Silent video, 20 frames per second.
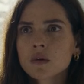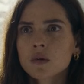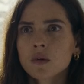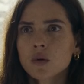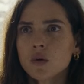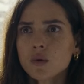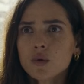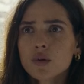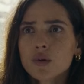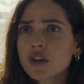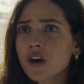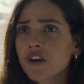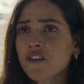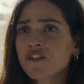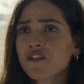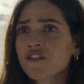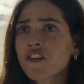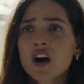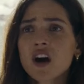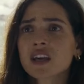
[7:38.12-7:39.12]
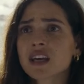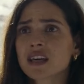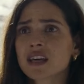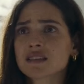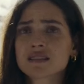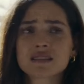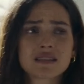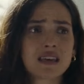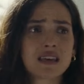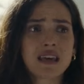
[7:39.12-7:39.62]
in anger as she
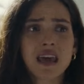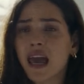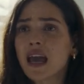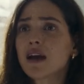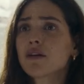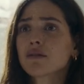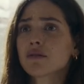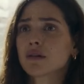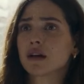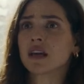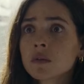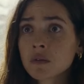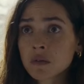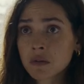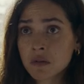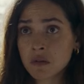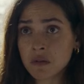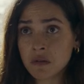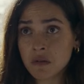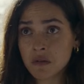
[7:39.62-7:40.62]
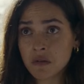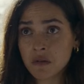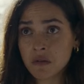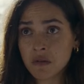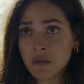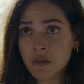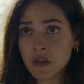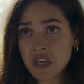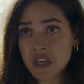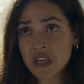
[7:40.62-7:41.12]
realizes she's been played.
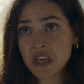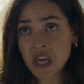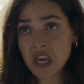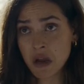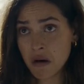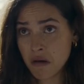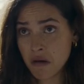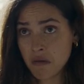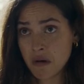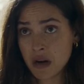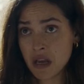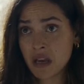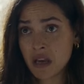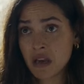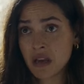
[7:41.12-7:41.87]
She trusted him,